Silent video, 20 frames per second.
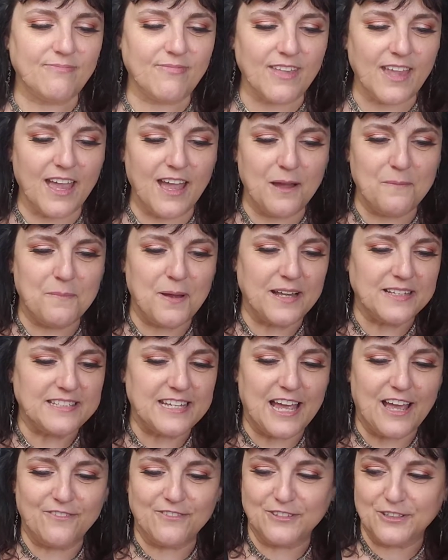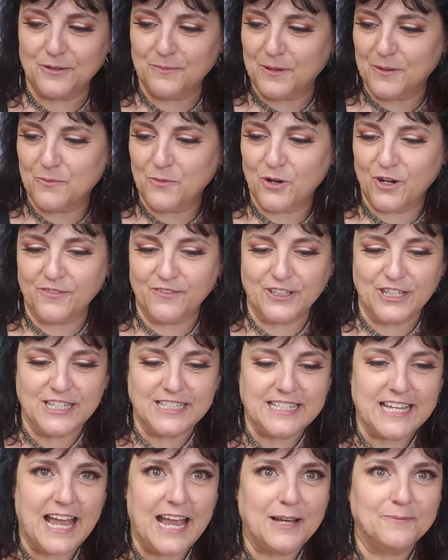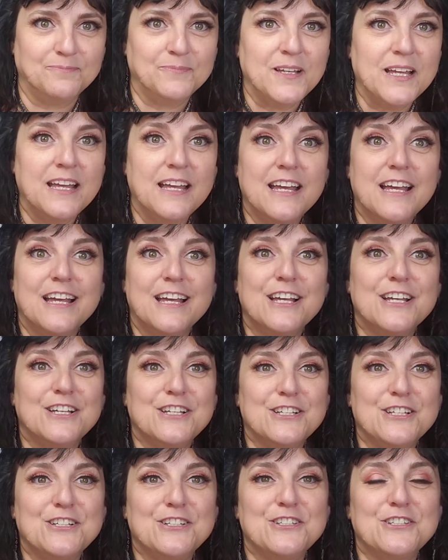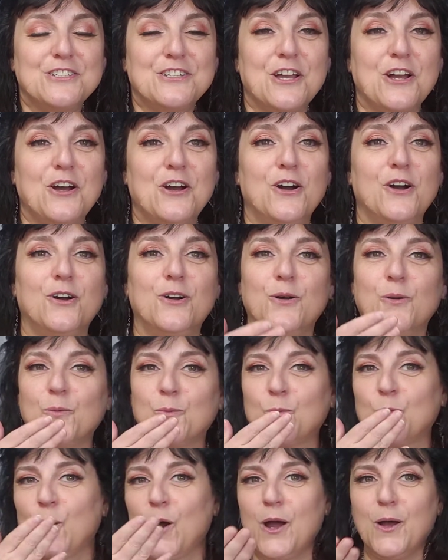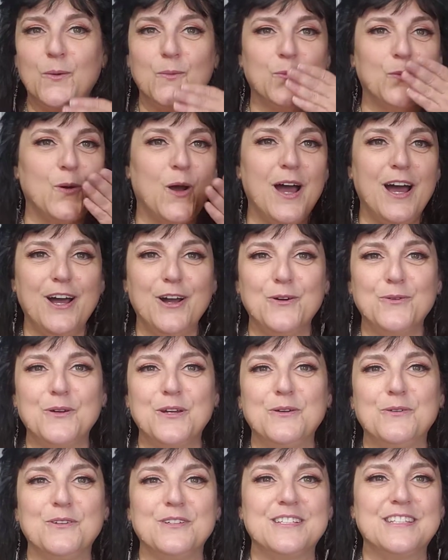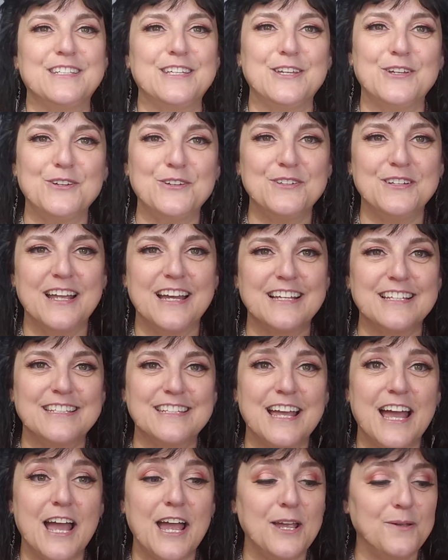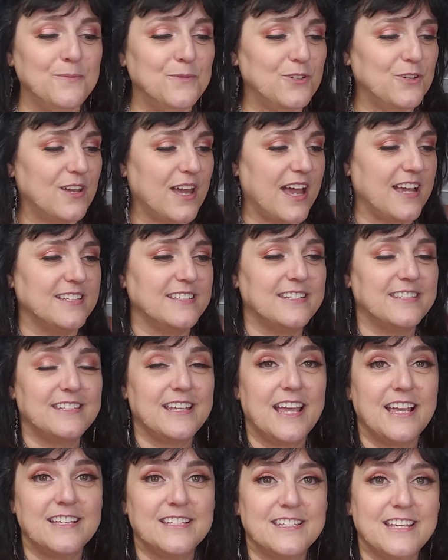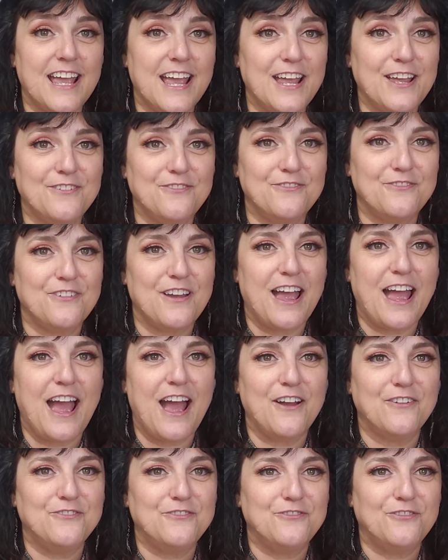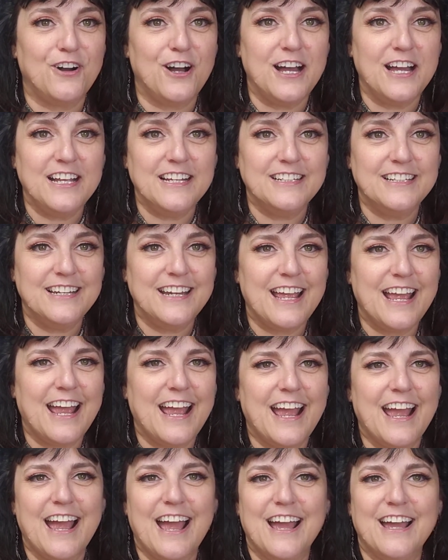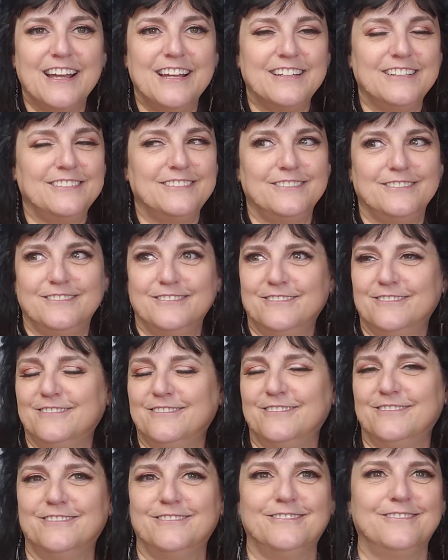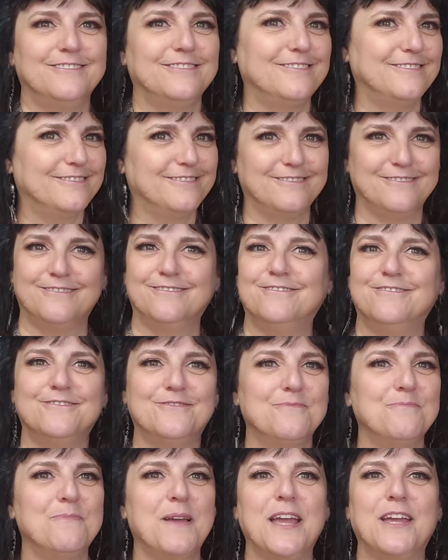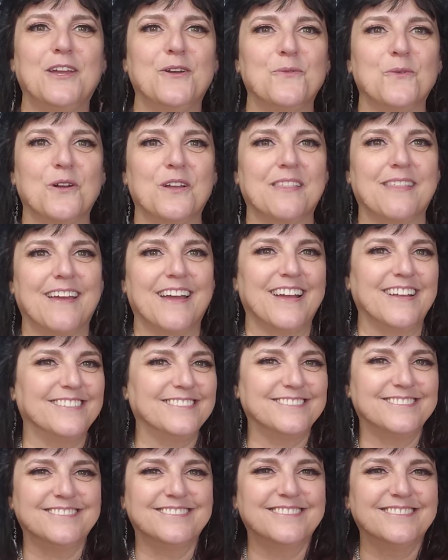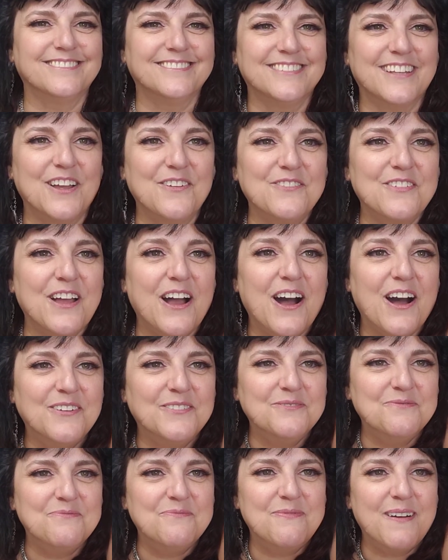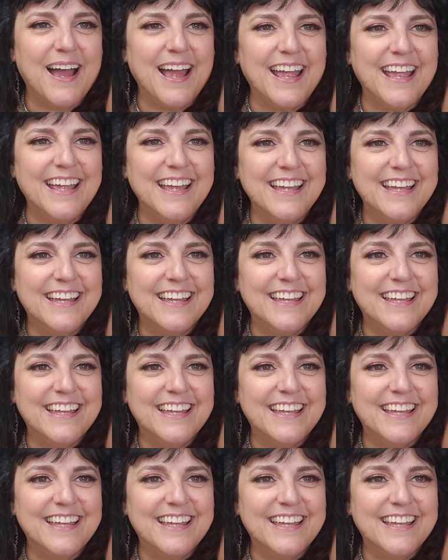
I'm about to have a little bit more of a good time. So, we will see you next time. You guys stay safe, have fun, and make it worth it. Love y'all. Bye.